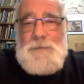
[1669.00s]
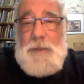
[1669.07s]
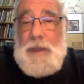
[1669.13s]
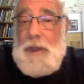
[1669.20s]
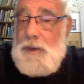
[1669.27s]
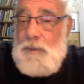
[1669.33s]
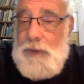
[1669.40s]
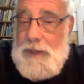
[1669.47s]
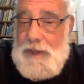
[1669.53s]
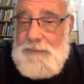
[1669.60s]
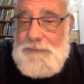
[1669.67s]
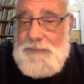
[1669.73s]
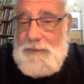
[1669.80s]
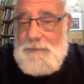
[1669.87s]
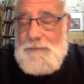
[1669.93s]

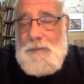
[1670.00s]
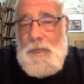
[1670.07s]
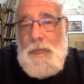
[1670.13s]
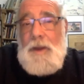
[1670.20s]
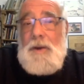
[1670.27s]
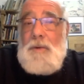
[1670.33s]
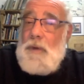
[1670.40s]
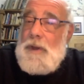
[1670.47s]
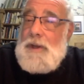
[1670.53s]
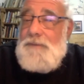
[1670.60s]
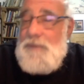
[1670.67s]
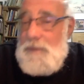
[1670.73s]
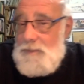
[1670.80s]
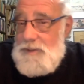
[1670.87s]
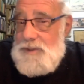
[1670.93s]
Regavim.
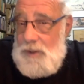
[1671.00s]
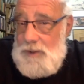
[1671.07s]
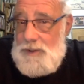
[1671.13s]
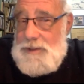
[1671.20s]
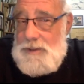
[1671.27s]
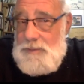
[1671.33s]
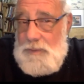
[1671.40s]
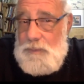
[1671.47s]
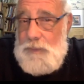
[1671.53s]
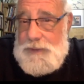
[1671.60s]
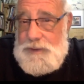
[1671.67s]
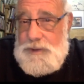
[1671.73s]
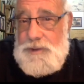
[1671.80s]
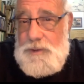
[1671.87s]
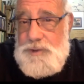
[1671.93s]
Regavim is also a
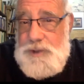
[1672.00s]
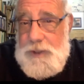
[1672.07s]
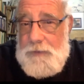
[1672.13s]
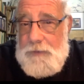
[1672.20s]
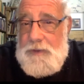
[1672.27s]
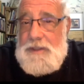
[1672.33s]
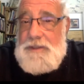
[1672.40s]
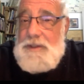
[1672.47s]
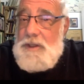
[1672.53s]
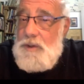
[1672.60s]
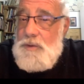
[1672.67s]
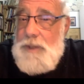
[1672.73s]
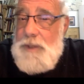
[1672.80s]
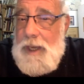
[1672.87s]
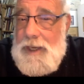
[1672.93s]
registered charity in the
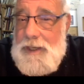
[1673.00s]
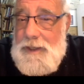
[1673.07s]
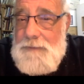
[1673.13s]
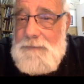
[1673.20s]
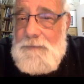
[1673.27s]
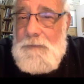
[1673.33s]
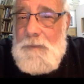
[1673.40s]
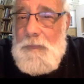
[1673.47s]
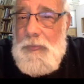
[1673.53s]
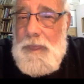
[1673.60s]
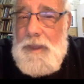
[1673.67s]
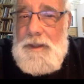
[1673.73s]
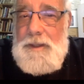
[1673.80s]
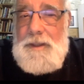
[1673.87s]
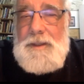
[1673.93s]
UK,
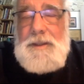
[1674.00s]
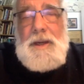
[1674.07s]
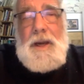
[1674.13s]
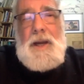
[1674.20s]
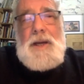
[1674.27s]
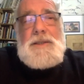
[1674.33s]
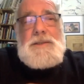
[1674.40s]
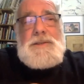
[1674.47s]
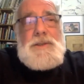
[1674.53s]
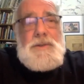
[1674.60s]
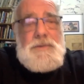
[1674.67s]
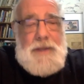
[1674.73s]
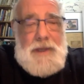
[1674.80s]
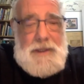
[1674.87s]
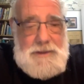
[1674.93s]
so
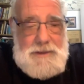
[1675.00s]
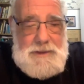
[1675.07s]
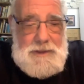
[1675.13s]
that